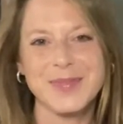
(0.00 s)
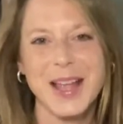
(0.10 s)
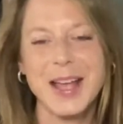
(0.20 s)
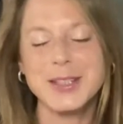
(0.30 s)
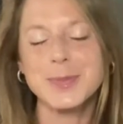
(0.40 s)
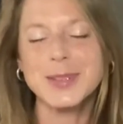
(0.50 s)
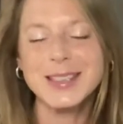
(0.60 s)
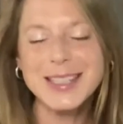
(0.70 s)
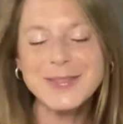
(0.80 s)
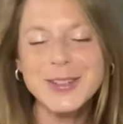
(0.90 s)
As a
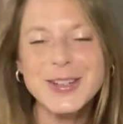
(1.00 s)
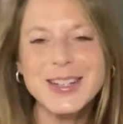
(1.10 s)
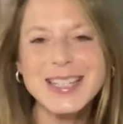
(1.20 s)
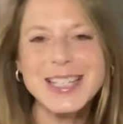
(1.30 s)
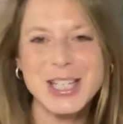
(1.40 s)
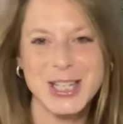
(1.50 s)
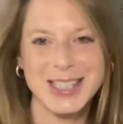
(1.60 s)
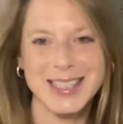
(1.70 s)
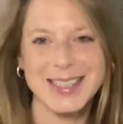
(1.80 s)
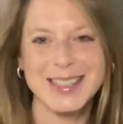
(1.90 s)
believer in
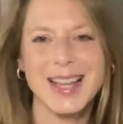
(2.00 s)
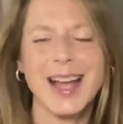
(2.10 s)
Jesus,